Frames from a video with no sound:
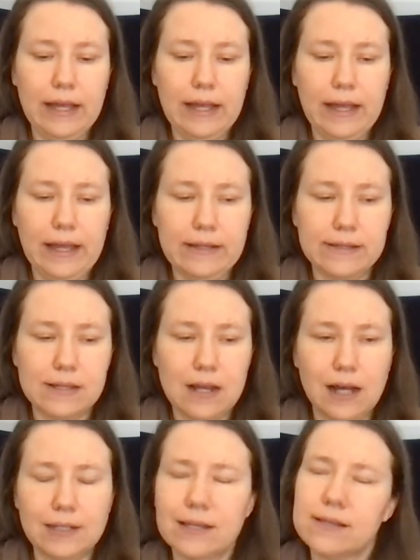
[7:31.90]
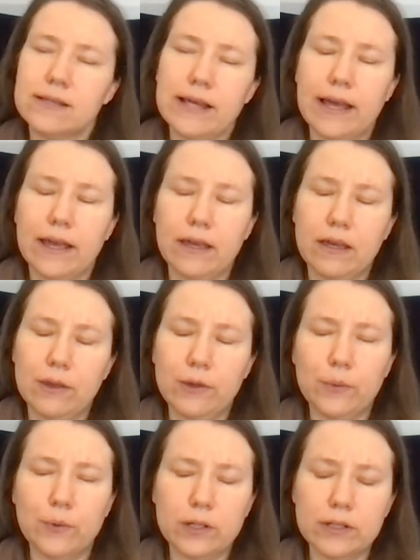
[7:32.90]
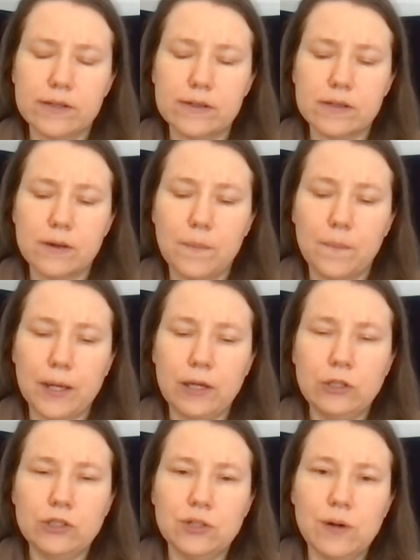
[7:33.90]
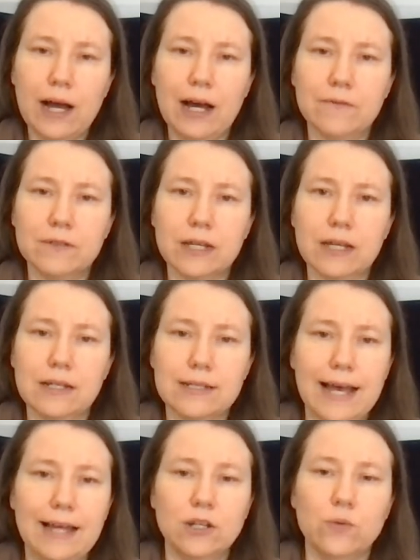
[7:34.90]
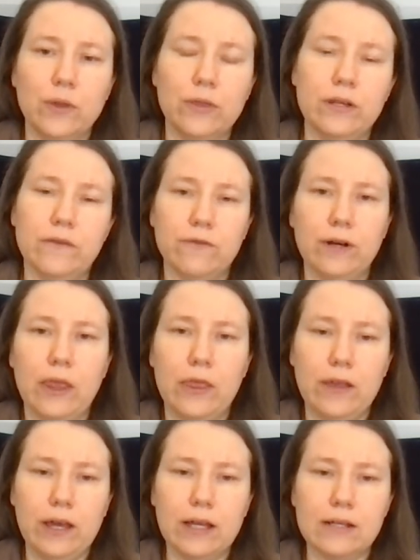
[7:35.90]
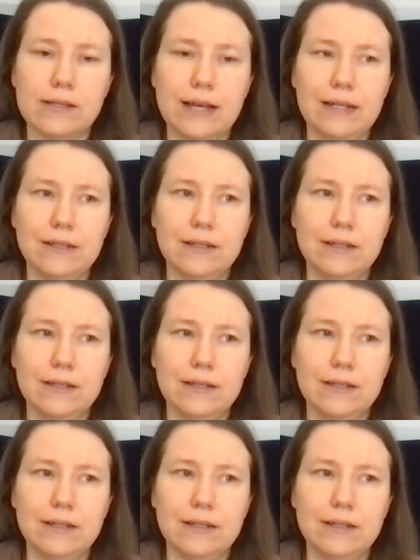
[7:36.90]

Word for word: it's not to stay in the woods, but you do have to contend with the different things at